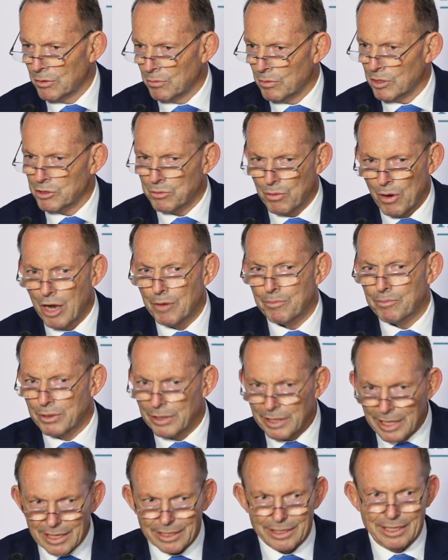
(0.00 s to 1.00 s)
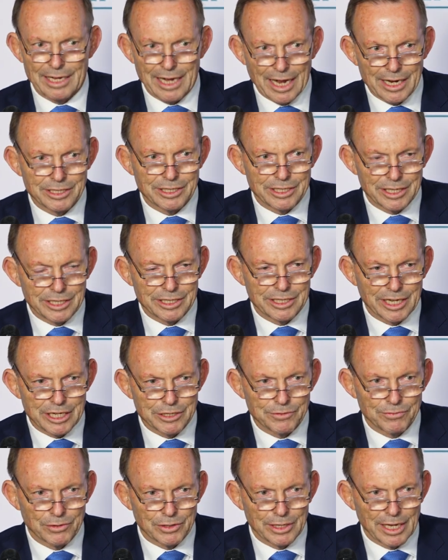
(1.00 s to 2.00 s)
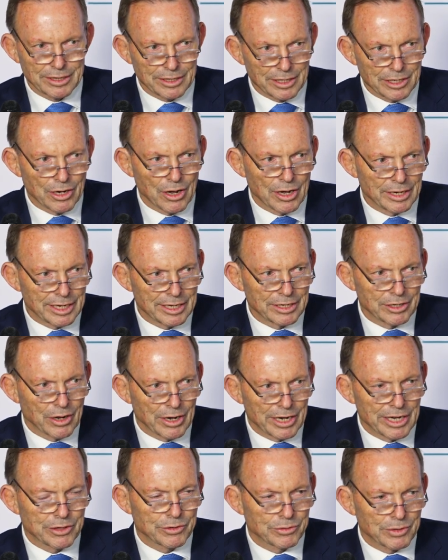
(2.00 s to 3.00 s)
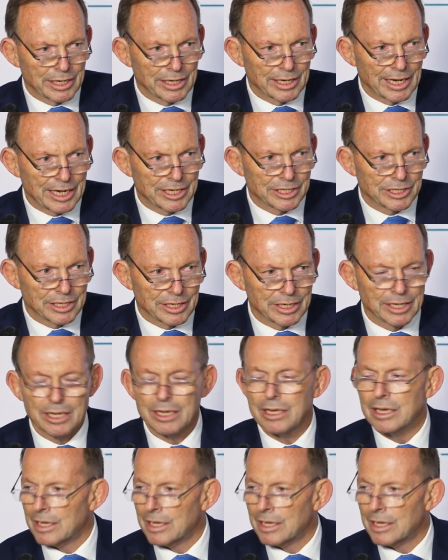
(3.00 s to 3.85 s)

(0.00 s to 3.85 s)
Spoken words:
which, while politically unsuccessful at the 1993 election,